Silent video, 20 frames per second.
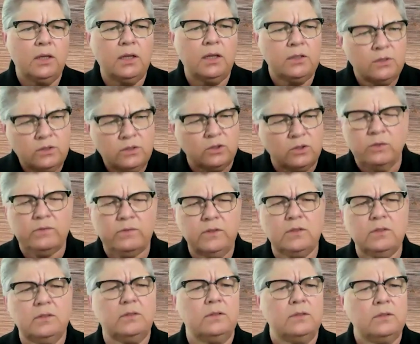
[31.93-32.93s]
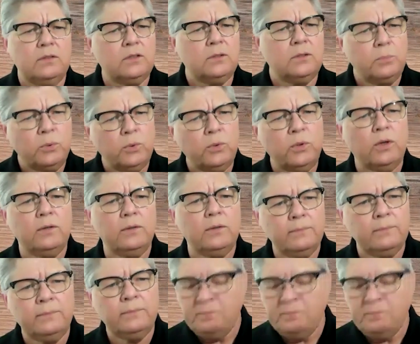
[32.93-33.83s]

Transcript: and services support.